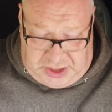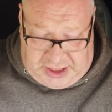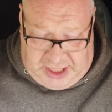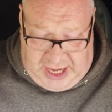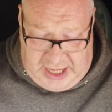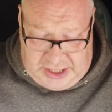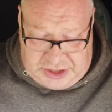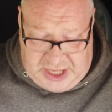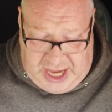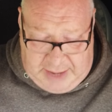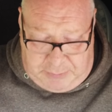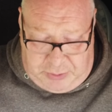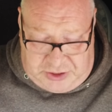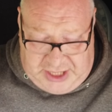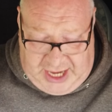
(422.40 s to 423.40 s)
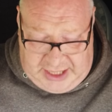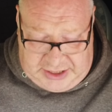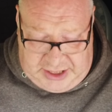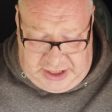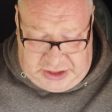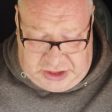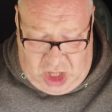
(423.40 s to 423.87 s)
Sakir said,
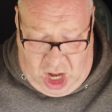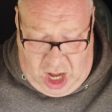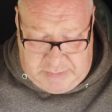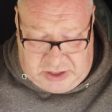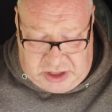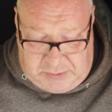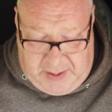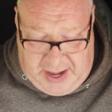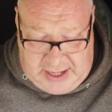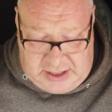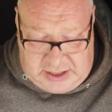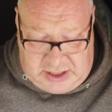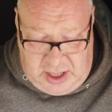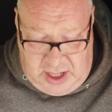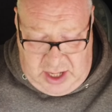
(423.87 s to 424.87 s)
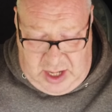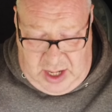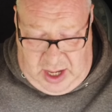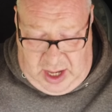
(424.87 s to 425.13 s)
protecting time to spend